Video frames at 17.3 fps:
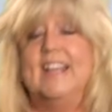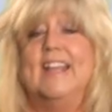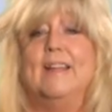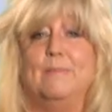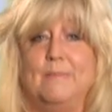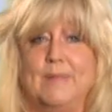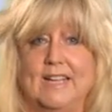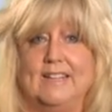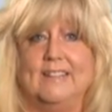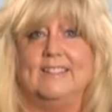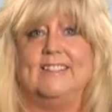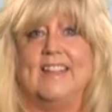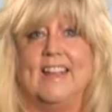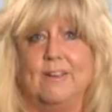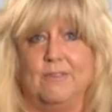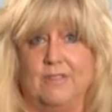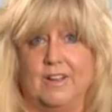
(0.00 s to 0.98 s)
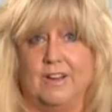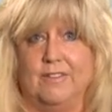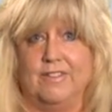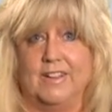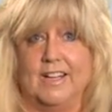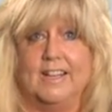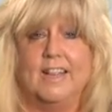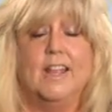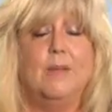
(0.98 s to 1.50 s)
It means get rid of
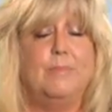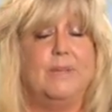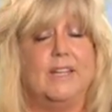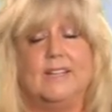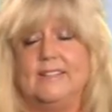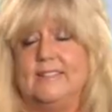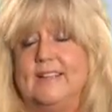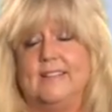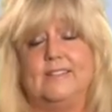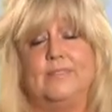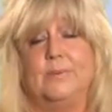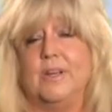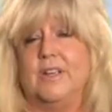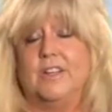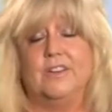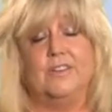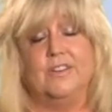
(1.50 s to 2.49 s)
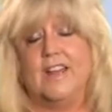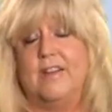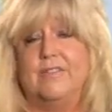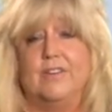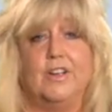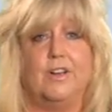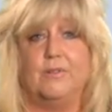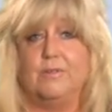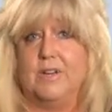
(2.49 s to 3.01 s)
it. Because guess what? You're never
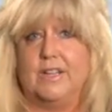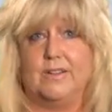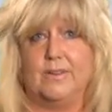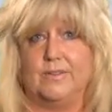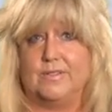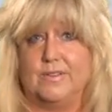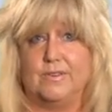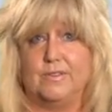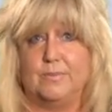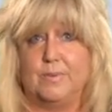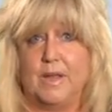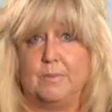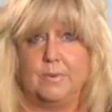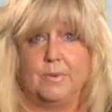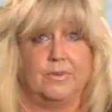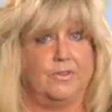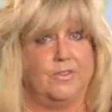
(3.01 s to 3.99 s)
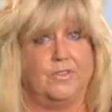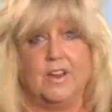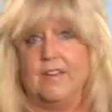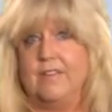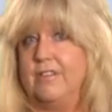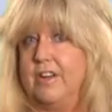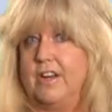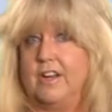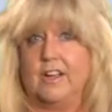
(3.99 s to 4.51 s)
going to read those newspapers. You're
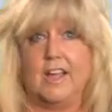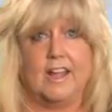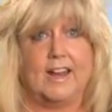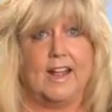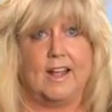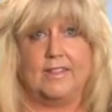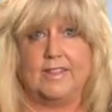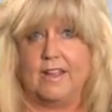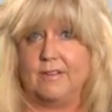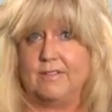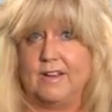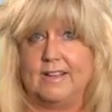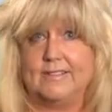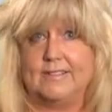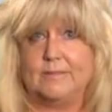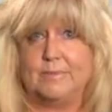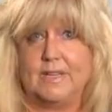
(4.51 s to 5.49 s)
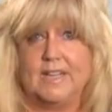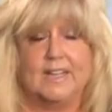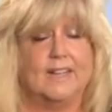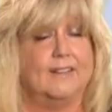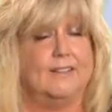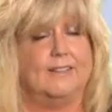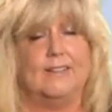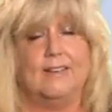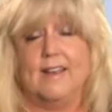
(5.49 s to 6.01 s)
never going to cut out that recipe.
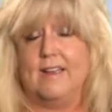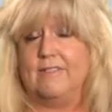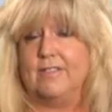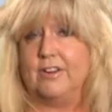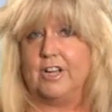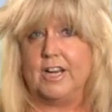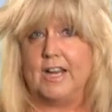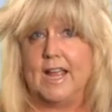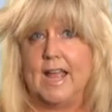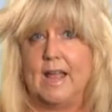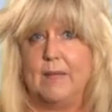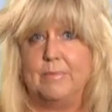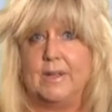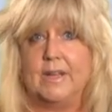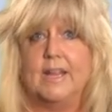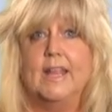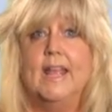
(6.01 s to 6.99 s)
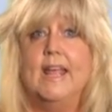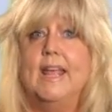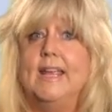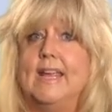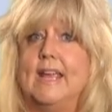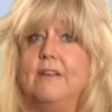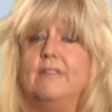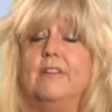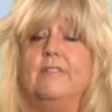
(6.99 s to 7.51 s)
It's never going to happen.
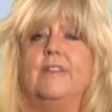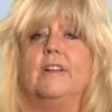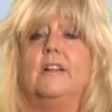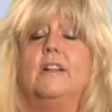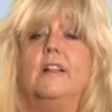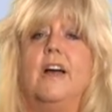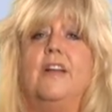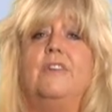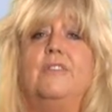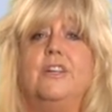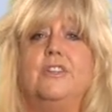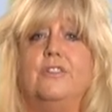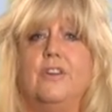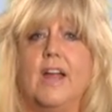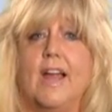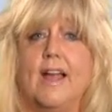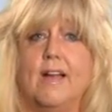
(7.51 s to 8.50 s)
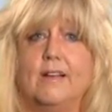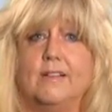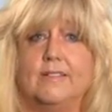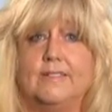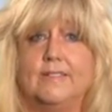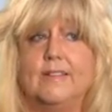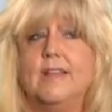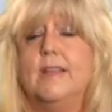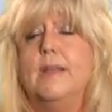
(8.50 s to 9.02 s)
Get rid of it. Clutter in your
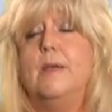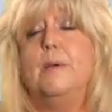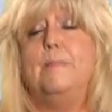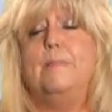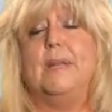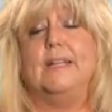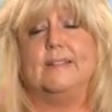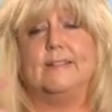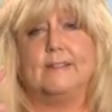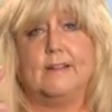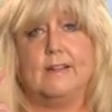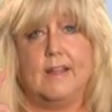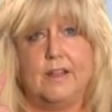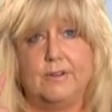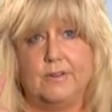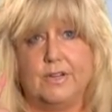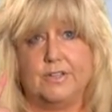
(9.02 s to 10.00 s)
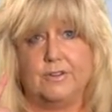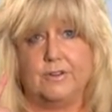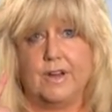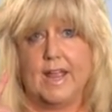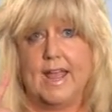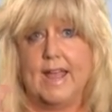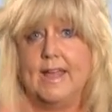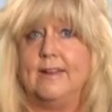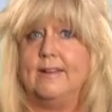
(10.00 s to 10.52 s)
house means clutter in your
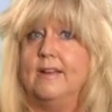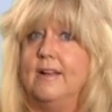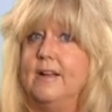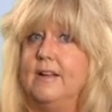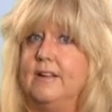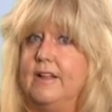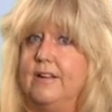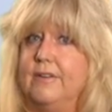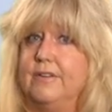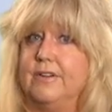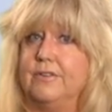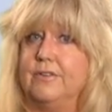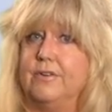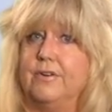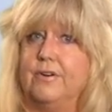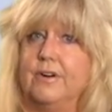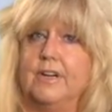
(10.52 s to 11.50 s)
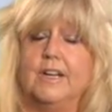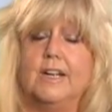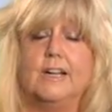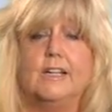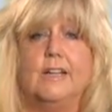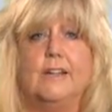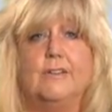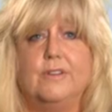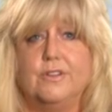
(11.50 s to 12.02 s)
head, clutter in your heart,
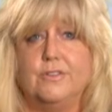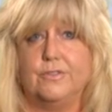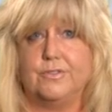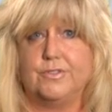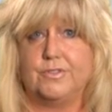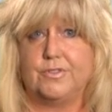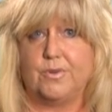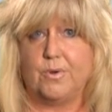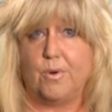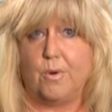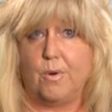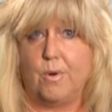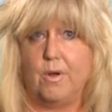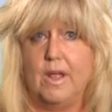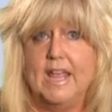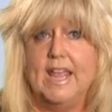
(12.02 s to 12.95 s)
clutter in your soul.